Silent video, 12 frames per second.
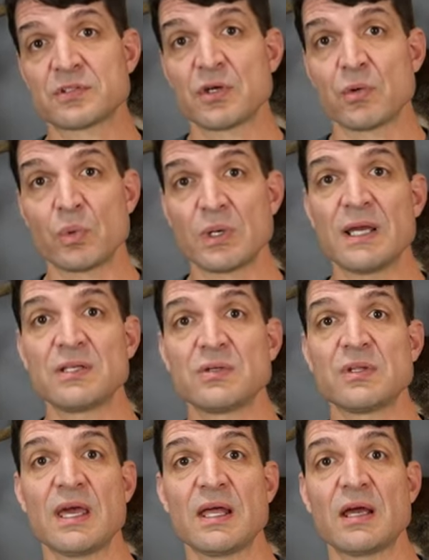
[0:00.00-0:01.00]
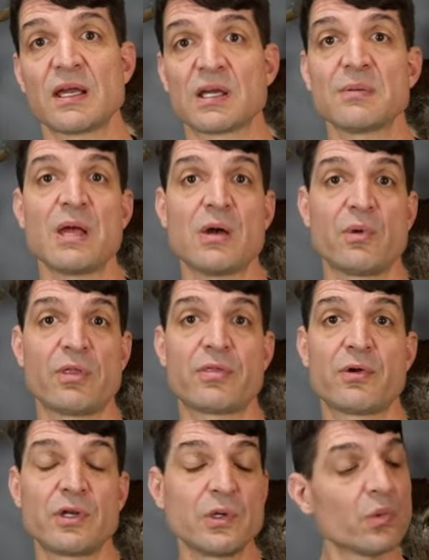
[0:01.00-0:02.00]
So when I do that, I come out with
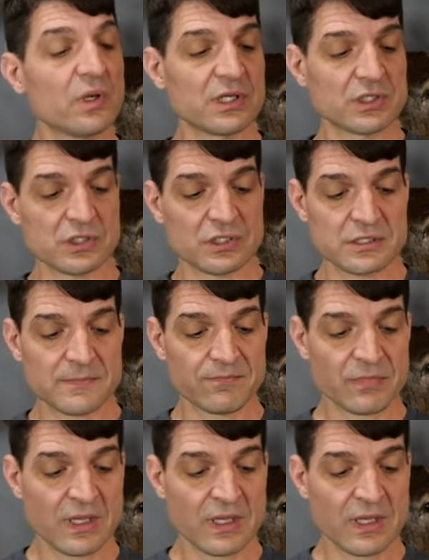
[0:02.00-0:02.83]
31 inches.